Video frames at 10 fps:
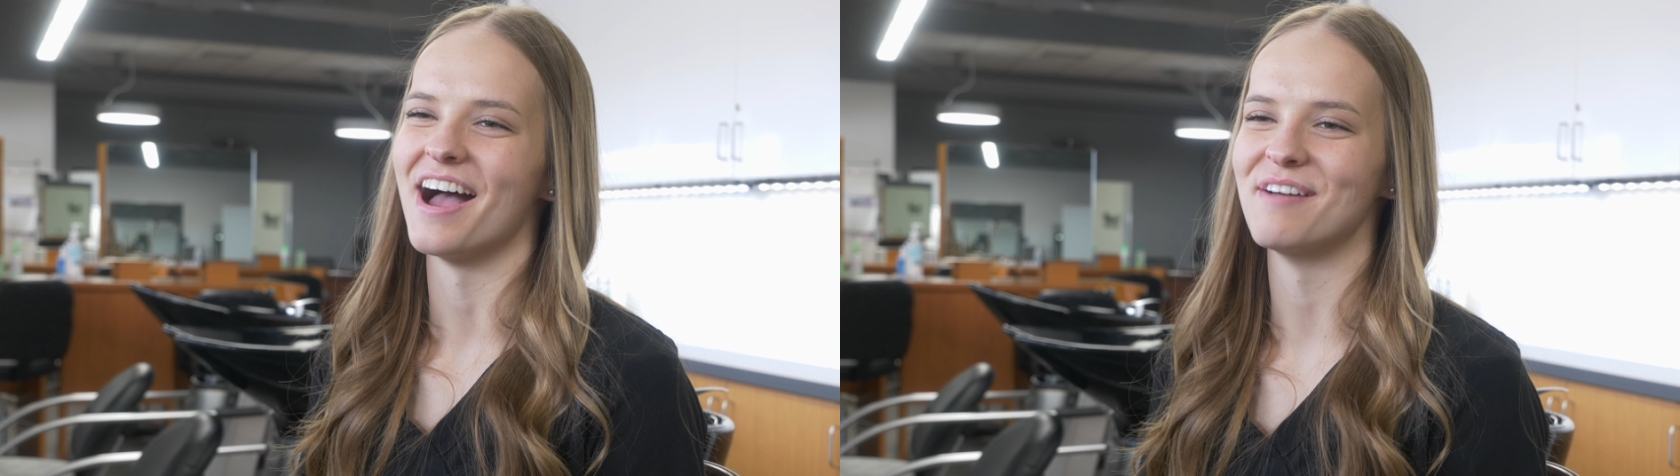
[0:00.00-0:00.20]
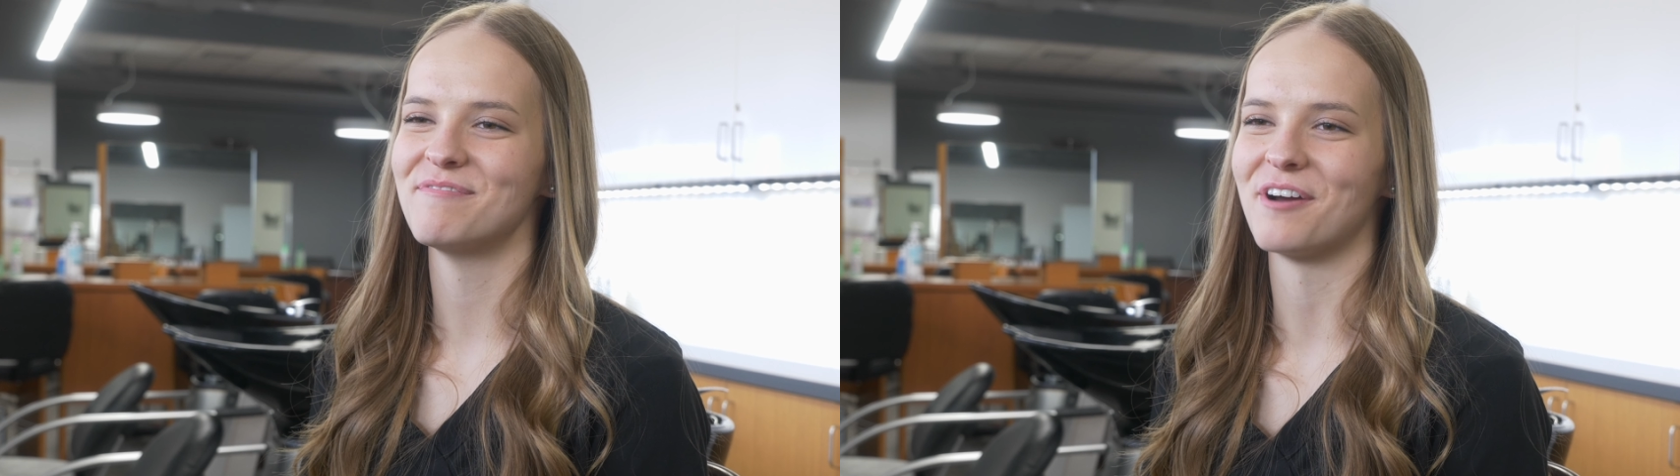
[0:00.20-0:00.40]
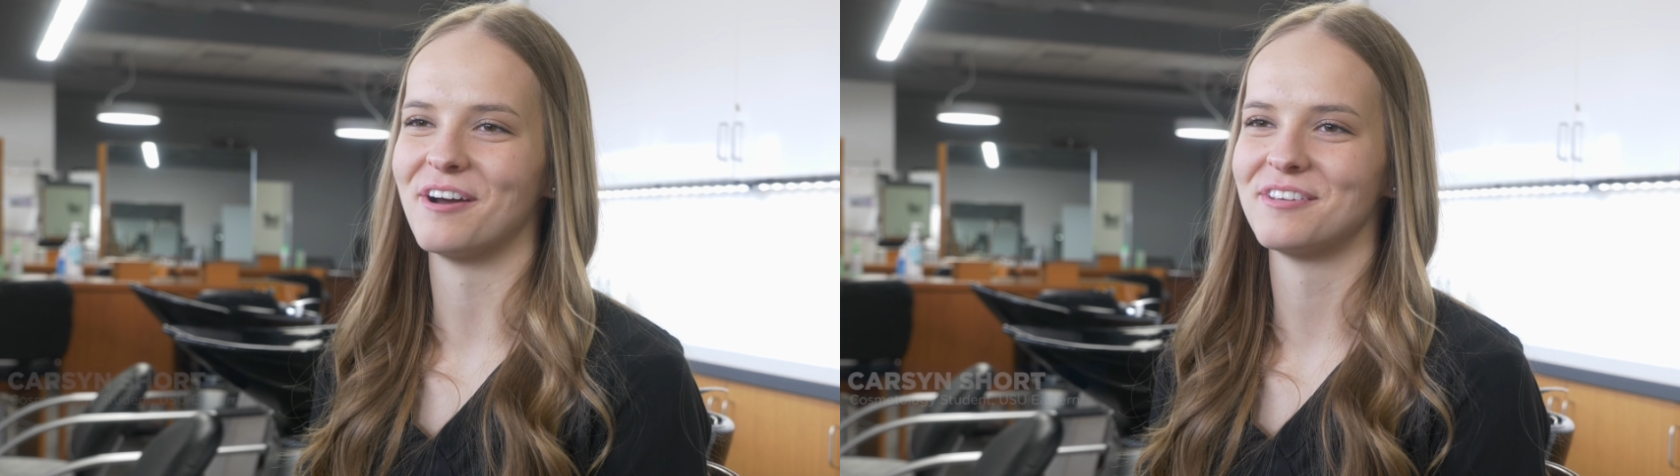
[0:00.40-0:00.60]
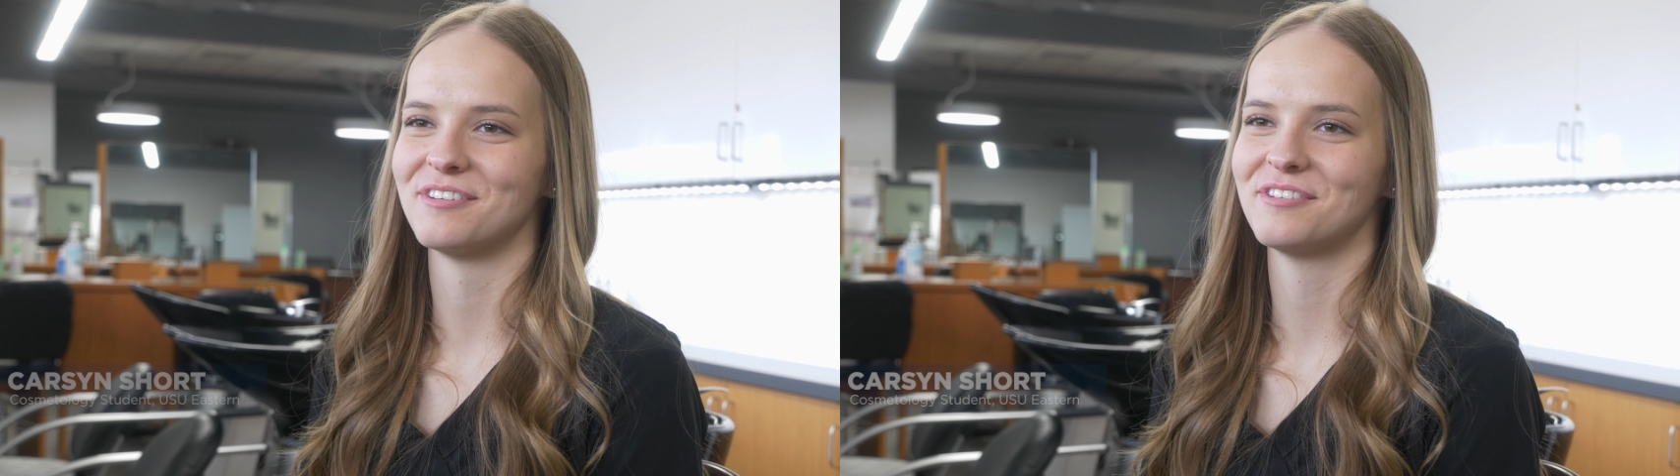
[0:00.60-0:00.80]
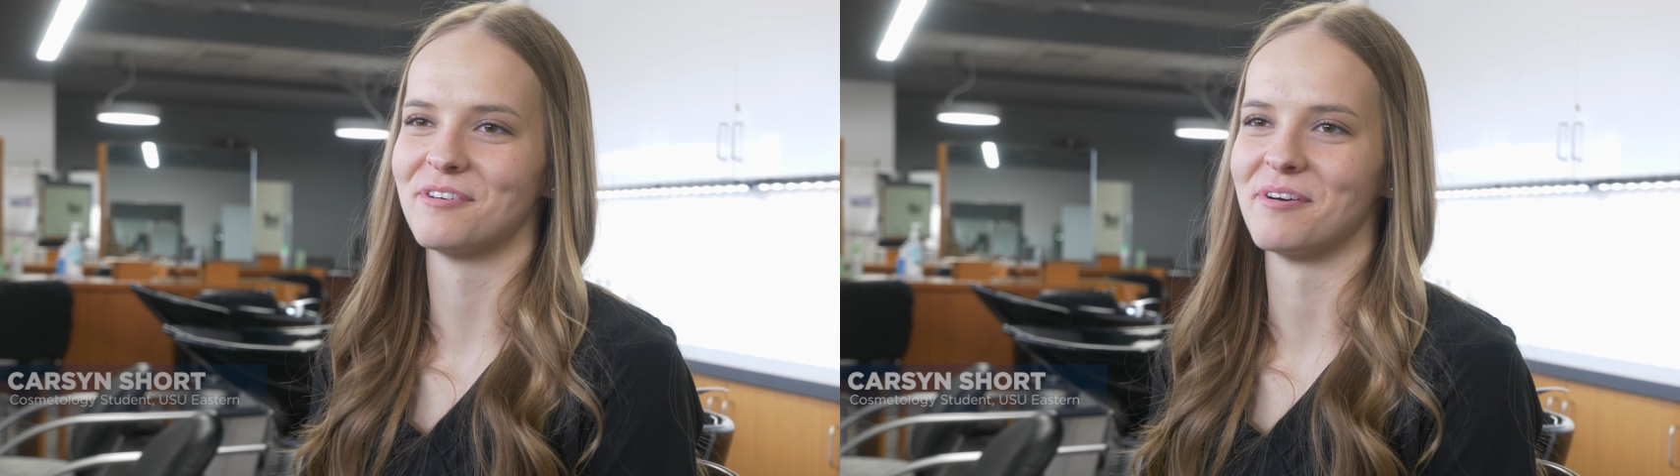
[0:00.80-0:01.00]
I'm
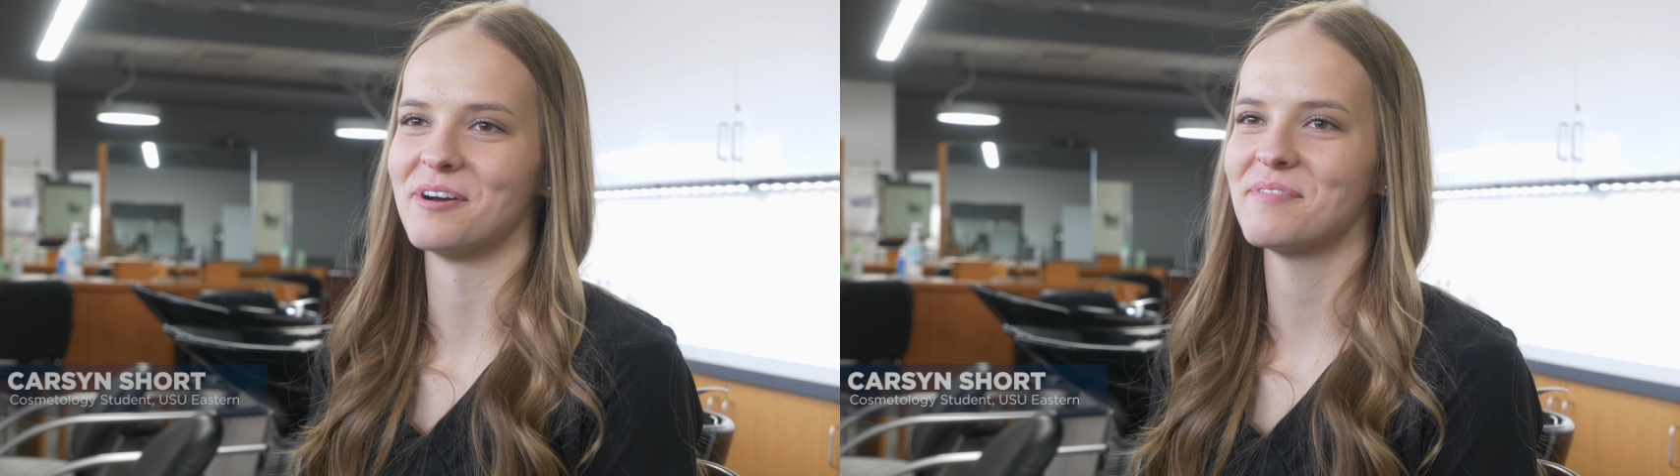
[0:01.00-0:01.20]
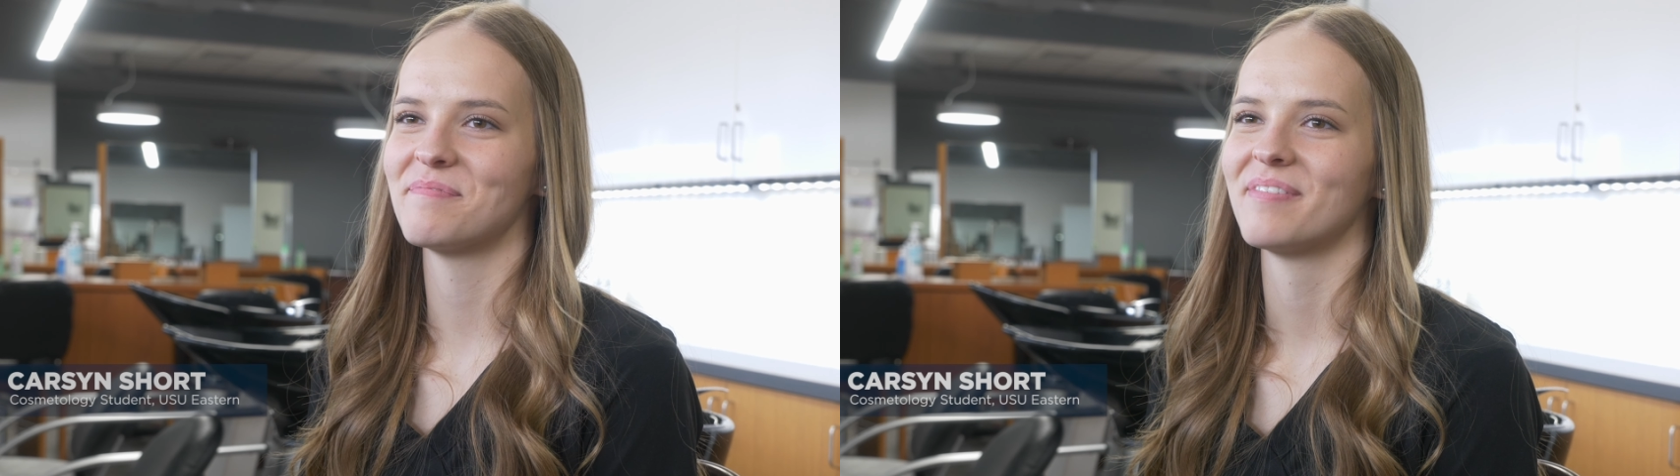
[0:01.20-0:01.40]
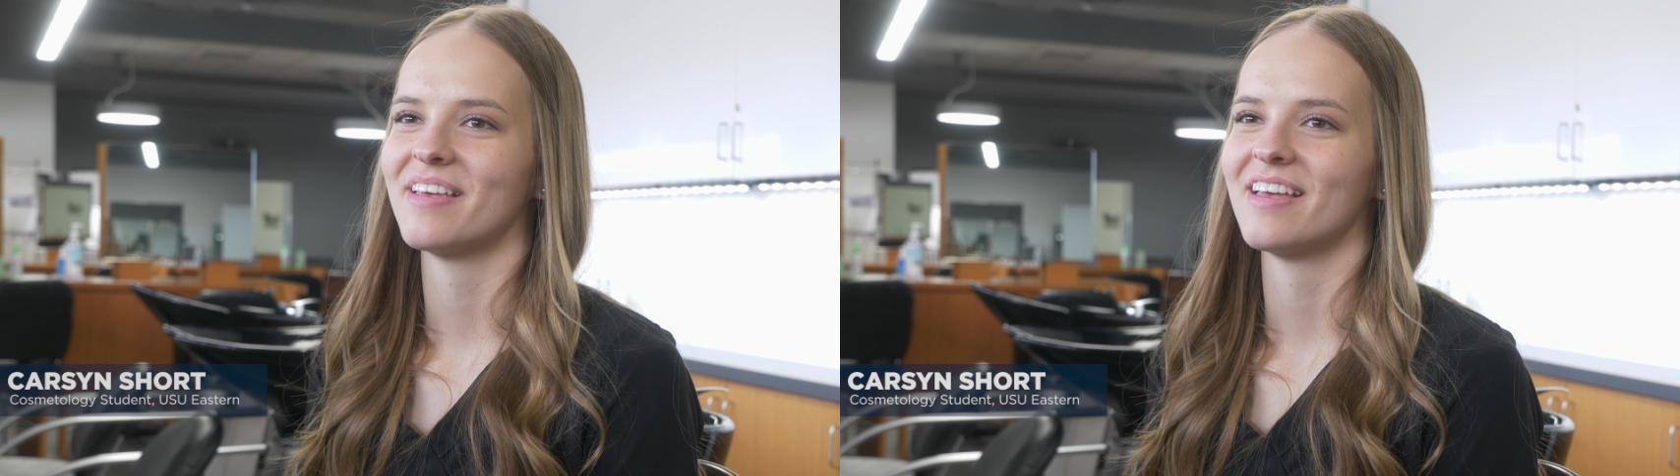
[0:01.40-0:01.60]
Carson Short.